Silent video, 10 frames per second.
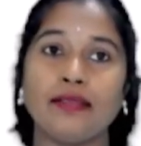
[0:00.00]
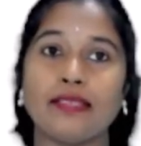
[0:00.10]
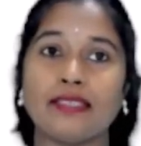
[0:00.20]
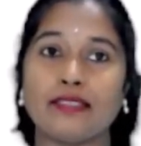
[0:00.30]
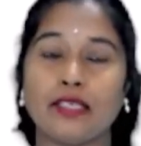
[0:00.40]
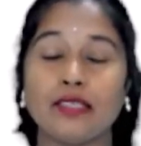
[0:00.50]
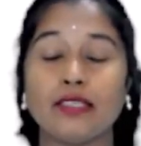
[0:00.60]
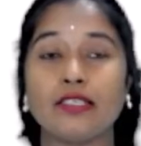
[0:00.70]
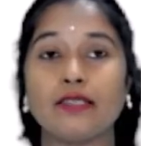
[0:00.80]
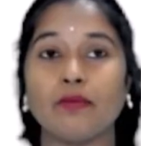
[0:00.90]
These
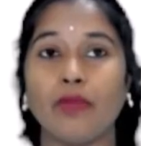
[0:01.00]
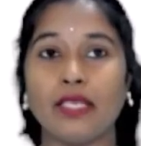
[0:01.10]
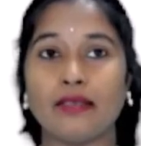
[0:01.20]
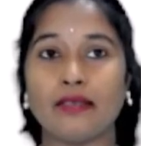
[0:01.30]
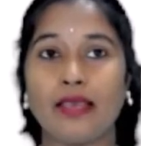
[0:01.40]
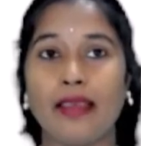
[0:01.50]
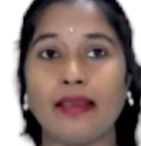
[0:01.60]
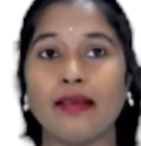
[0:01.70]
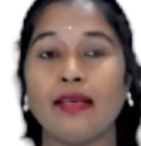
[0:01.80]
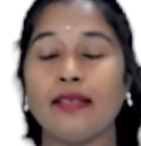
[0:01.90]
changes may
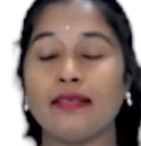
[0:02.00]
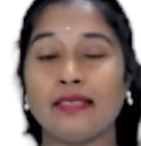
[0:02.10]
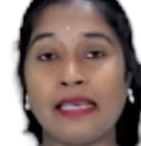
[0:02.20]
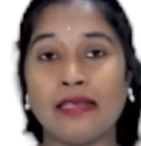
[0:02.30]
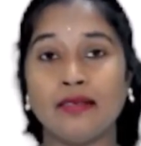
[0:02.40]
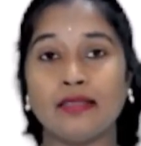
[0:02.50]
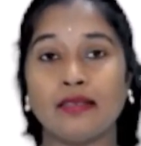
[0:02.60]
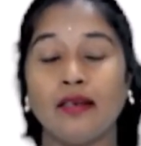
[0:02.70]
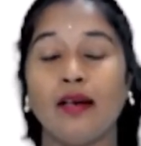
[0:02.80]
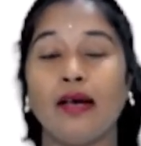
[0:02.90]
take tens,
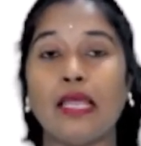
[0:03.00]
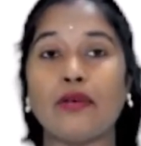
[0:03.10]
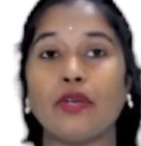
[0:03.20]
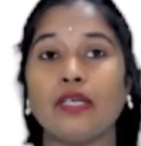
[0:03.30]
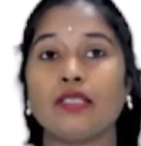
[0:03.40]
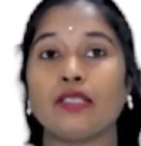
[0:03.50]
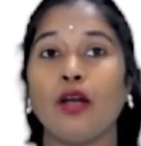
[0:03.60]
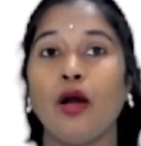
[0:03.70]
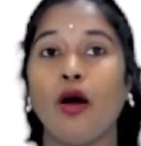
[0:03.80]
hundreds,